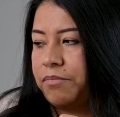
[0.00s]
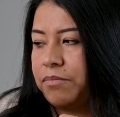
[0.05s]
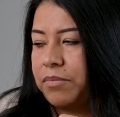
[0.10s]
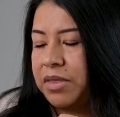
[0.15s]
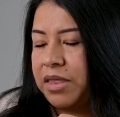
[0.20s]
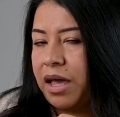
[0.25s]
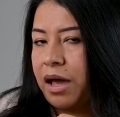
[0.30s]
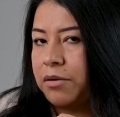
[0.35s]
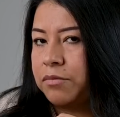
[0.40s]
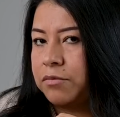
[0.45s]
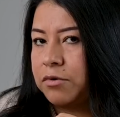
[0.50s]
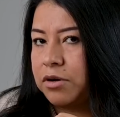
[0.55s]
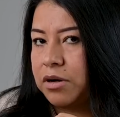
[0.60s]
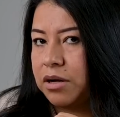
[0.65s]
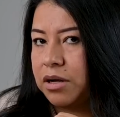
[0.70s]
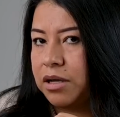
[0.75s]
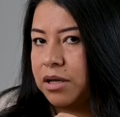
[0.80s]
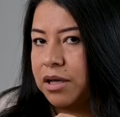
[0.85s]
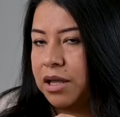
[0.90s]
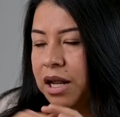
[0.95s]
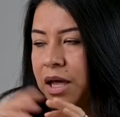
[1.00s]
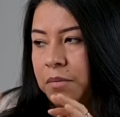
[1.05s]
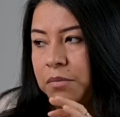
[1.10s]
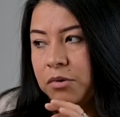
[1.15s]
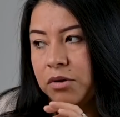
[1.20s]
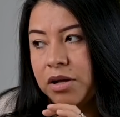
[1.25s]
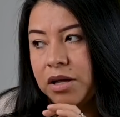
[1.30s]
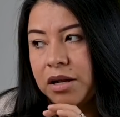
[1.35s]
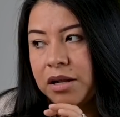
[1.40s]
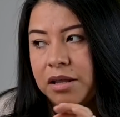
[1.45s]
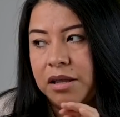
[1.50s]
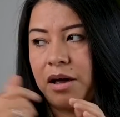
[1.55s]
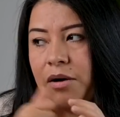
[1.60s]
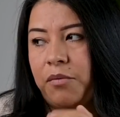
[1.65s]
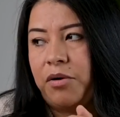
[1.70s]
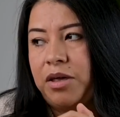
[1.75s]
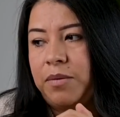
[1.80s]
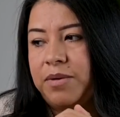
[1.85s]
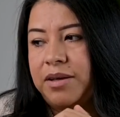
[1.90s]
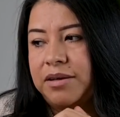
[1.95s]
that work. And I'm looking that
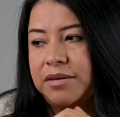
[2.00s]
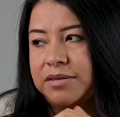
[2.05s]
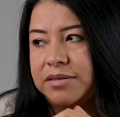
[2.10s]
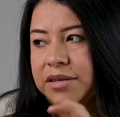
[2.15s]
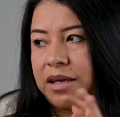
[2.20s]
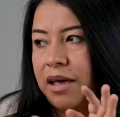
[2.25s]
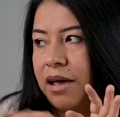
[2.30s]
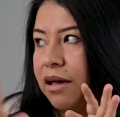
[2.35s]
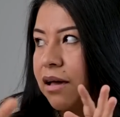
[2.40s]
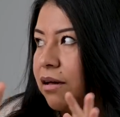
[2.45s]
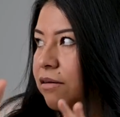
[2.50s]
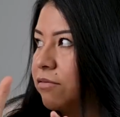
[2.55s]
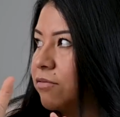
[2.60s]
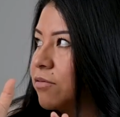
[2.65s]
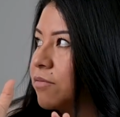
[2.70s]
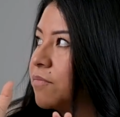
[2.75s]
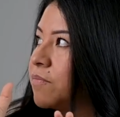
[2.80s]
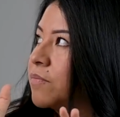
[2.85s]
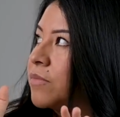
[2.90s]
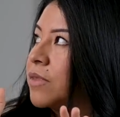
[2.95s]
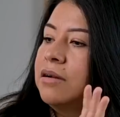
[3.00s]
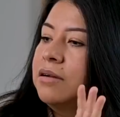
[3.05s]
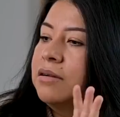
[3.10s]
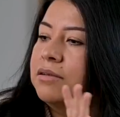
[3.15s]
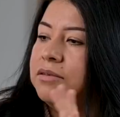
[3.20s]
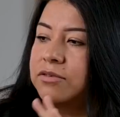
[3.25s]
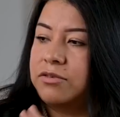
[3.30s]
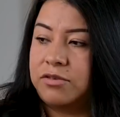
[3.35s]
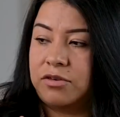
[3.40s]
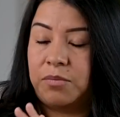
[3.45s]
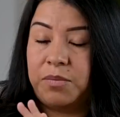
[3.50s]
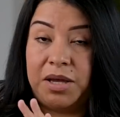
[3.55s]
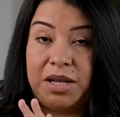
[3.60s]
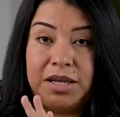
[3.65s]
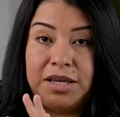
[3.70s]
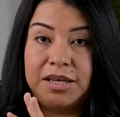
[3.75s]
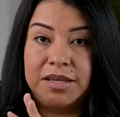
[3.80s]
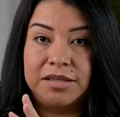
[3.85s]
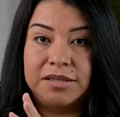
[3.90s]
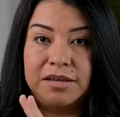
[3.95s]
way because I have so
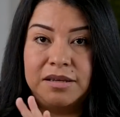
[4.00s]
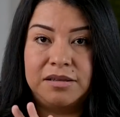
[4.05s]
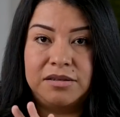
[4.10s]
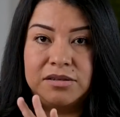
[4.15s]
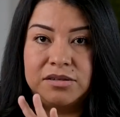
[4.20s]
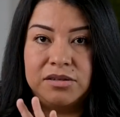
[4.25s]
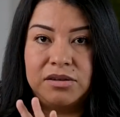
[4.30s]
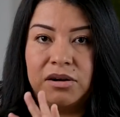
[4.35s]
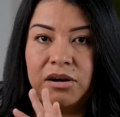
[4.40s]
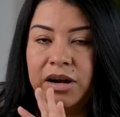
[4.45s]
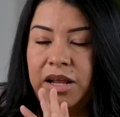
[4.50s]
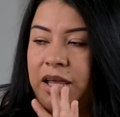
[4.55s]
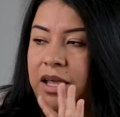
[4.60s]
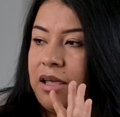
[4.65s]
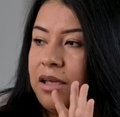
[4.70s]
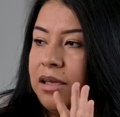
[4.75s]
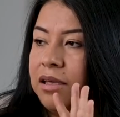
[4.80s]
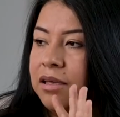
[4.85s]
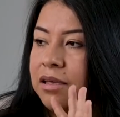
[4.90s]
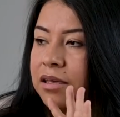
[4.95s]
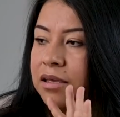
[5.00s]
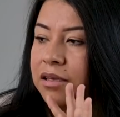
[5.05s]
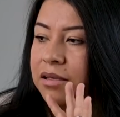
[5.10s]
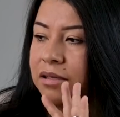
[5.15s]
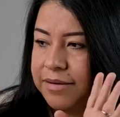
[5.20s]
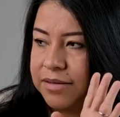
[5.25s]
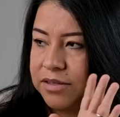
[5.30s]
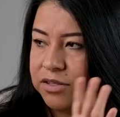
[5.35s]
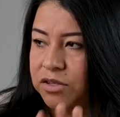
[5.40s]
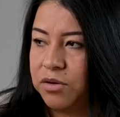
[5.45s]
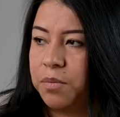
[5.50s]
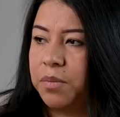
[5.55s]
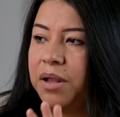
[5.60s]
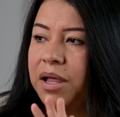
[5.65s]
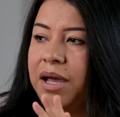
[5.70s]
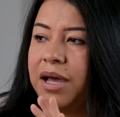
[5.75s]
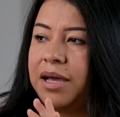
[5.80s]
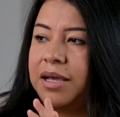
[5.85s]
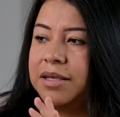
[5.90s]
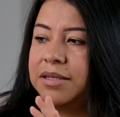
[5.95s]
many seed starting
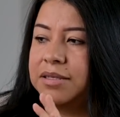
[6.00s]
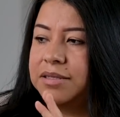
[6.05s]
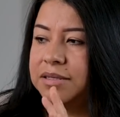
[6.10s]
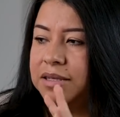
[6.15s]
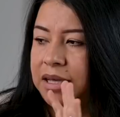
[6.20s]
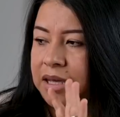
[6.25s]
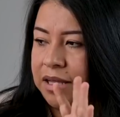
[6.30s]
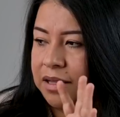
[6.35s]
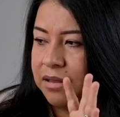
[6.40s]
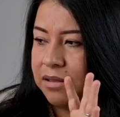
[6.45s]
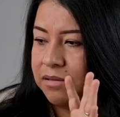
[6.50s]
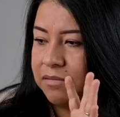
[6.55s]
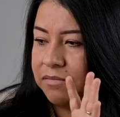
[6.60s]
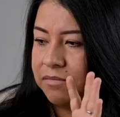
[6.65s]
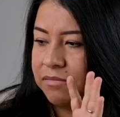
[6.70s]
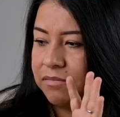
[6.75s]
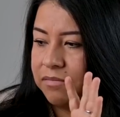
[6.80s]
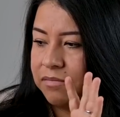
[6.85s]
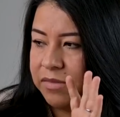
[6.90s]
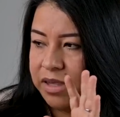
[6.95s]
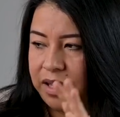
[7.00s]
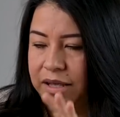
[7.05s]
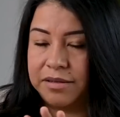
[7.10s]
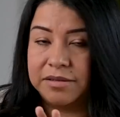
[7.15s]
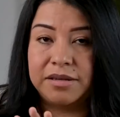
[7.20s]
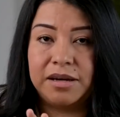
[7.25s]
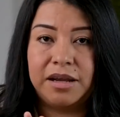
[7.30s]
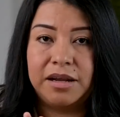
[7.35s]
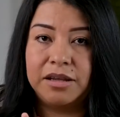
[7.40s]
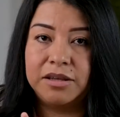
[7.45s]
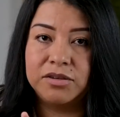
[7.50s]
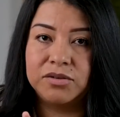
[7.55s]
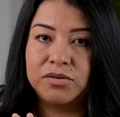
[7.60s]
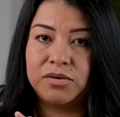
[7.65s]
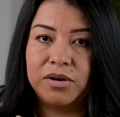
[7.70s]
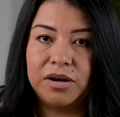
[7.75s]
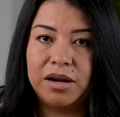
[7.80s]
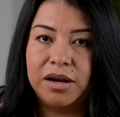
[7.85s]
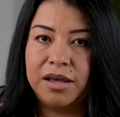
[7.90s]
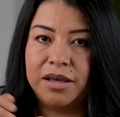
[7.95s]
supplies and things that I need to
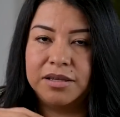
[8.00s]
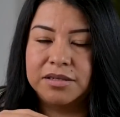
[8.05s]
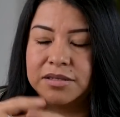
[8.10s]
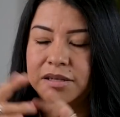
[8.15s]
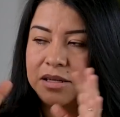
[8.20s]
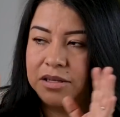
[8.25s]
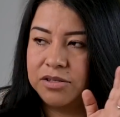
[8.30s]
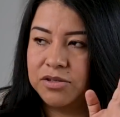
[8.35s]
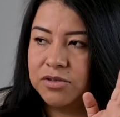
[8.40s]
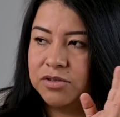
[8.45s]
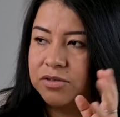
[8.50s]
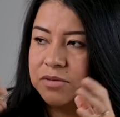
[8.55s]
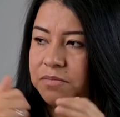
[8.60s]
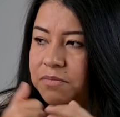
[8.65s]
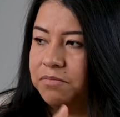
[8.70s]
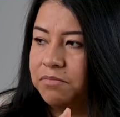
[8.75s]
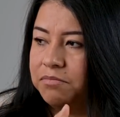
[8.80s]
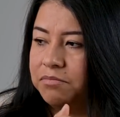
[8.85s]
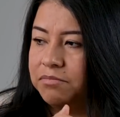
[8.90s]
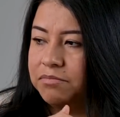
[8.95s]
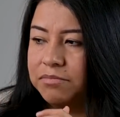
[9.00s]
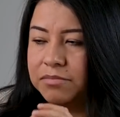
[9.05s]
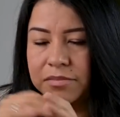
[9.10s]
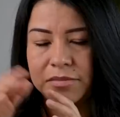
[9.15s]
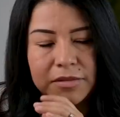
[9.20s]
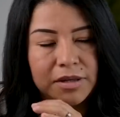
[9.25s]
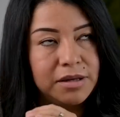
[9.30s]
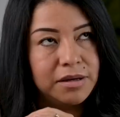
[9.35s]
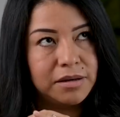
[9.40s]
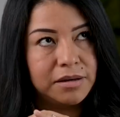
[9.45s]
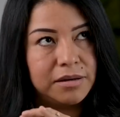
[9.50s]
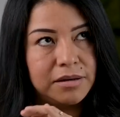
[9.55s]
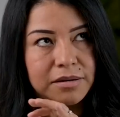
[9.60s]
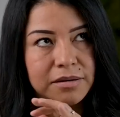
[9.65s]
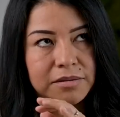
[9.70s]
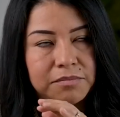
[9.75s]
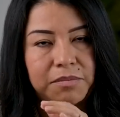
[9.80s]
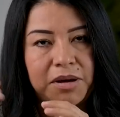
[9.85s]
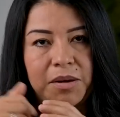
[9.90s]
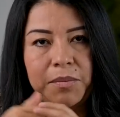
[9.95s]
organize, and it's just
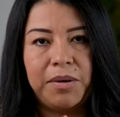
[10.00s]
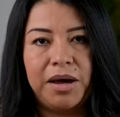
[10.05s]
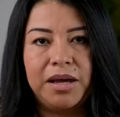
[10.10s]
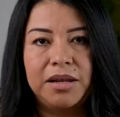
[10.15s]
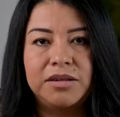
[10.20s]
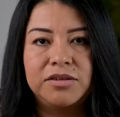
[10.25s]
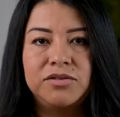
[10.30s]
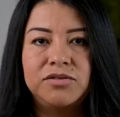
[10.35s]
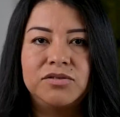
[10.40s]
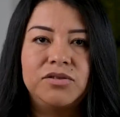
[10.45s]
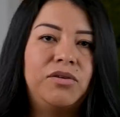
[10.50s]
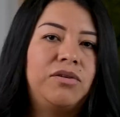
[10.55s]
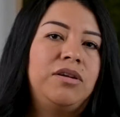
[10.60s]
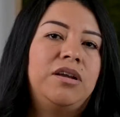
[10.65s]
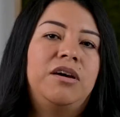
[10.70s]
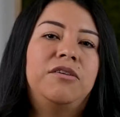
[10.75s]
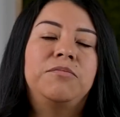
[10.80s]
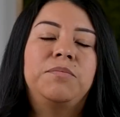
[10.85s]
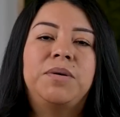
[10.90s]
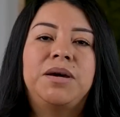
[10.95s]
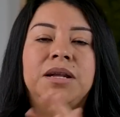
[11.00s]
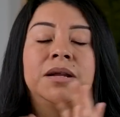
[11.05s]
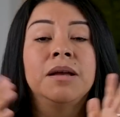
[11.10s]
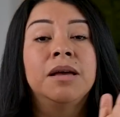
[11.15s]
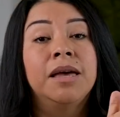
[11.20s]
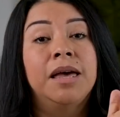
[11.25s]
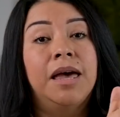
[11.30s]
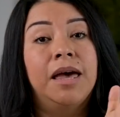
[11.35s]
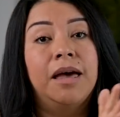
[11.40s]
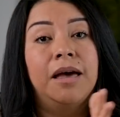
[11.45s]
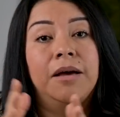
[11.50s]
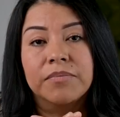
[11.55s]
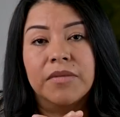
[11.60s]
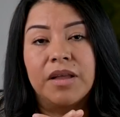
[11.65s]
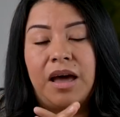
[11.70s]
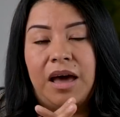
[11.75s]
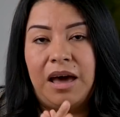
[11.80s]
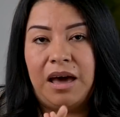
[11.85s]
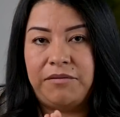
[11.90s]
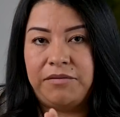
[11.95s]
my mind is just going off. But
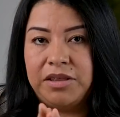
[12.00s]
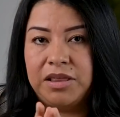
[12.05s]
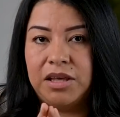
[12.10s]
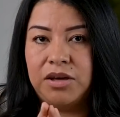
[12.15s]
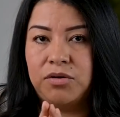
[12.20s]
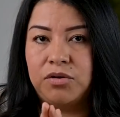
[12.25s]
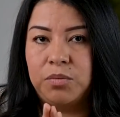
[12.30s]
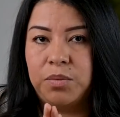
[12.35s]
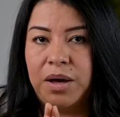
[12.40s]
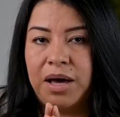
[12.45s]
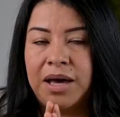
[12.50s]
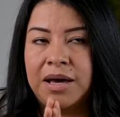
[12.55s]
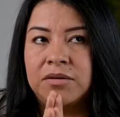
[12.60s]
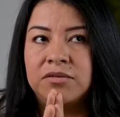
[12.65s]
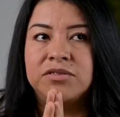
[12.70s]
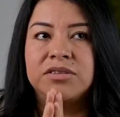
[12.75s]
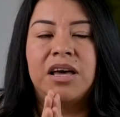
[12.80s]
having the hoop house,